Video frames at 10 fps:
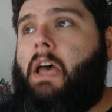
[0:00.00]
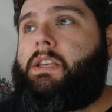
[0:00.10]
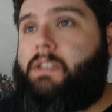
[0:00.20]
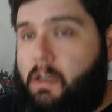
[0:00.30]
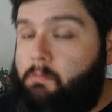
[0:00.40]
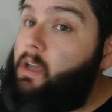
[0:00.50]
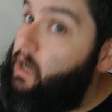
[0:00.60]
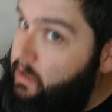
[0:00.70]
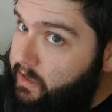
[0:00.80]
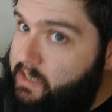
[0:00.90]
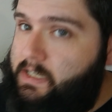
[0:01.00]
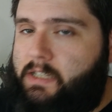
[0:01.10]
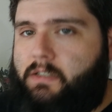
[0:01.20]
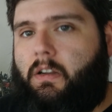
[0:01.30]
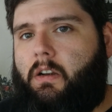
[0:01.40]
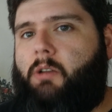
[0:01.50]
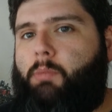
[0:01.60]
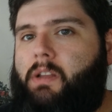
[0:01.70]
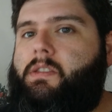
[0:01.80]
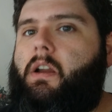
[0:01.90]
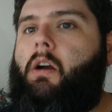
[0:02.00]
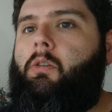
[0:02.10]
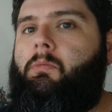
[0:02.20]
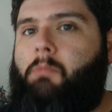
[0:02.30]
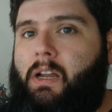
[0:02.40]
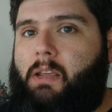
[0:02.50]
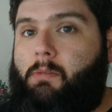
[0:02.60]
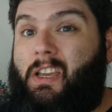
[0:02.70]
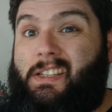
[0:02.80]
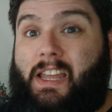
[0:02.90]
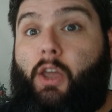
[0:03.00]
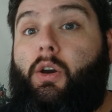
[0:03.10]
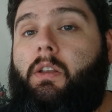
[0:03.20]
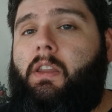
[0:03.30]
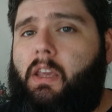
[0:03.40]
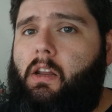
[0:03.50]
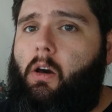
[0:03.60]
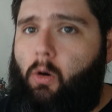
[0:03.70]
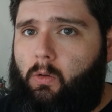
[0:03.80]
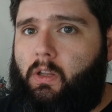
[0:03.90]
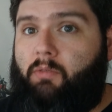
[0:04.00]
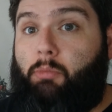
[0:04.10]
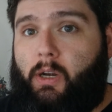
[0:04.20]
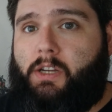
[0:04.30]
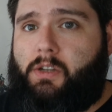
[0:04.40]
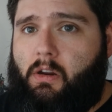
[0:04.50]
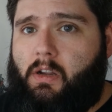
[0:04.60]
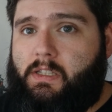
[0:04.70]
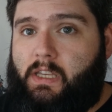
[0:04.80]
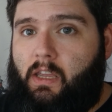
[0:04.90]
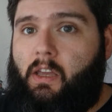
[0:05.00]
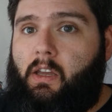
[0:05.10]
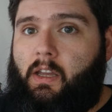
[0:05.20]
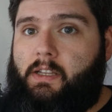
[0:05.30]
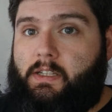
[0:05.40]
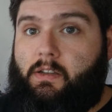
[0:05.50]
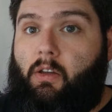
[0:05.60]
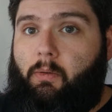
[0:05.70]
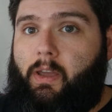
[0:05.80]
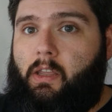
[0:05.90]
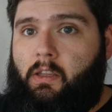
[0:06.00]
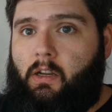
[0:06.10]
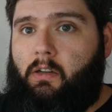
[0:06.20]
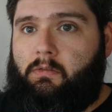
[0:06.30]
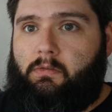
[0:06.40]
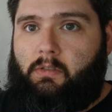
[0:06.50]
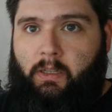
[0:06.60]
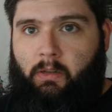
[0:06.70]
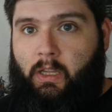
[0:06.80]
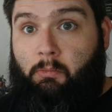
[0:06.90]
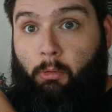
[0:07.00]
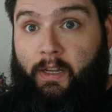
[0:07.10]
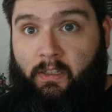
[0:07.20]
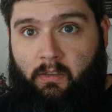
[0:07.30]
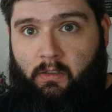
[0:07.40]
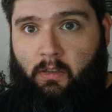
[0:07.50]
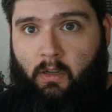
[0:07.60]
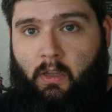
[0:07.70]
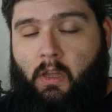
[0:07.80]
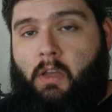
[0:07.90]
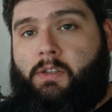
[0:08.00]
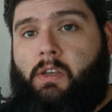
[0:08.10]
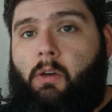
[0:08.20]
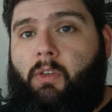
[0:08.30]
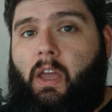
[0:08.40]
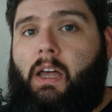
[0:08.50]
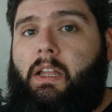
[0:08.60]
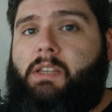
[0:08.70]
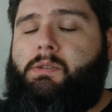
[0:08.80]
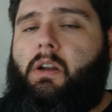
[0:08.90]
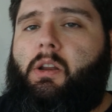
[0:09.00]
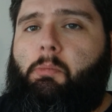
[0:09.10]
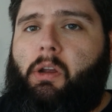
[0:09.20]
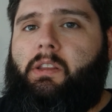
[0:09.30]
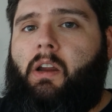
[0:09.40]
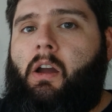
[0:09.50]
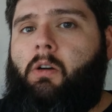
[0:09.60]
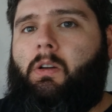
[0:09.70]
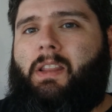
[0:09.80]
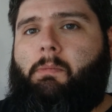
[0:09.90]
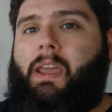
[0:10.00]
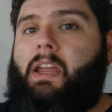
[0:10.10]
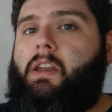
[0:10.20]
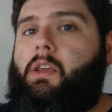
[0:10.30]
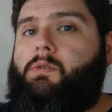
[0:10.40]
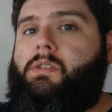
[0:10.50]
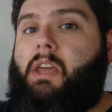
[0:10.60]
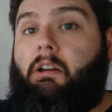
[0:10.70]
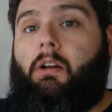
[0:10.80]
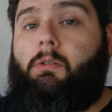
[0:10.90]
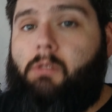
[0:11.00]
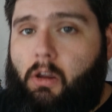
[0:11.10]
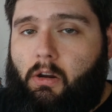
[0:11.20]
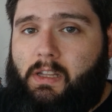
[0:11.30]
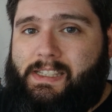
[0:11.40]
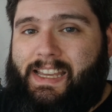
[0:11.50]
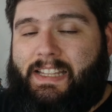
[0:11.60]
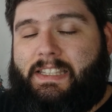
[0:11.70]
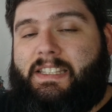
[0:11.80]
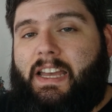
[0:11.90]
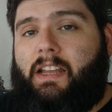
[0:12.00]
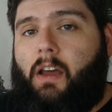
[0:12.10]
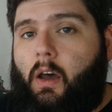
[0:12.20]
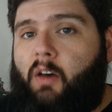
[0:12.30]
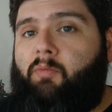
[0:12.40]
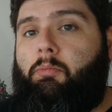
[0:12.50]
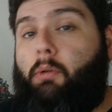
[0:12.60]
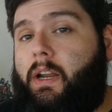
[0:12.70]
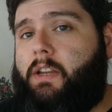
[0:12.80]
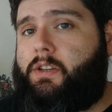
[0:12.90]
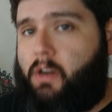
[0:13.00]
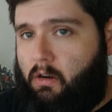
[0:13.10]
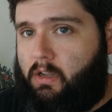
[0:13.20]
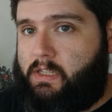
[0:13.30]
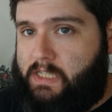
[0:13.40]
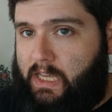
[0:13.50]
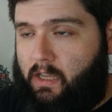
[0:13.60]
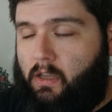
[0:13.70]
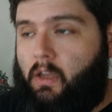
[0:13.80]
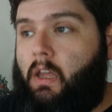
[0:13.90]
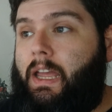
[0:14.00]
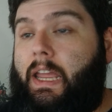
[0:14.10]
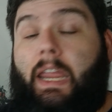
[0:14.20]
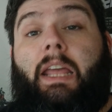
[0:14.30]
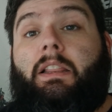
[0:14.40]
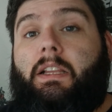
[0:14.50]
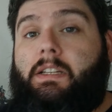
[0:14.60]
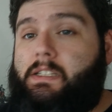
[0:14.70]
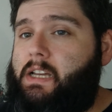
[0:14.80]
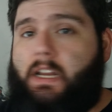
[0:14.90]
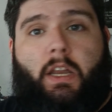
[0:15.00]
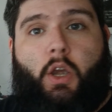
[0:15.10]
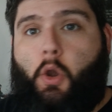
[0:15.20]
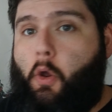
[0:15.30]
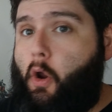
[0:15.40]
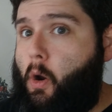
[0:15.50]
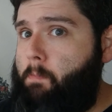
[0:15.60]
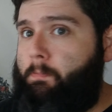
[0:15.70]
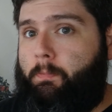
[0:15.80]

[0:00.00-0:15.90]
some colonies had started to print their own money because they couldn't get a hold of British currency because it's all the way, in Britain. So the colonies started to print their own, and they began to use their own currency instead of British currency. England decided, nope.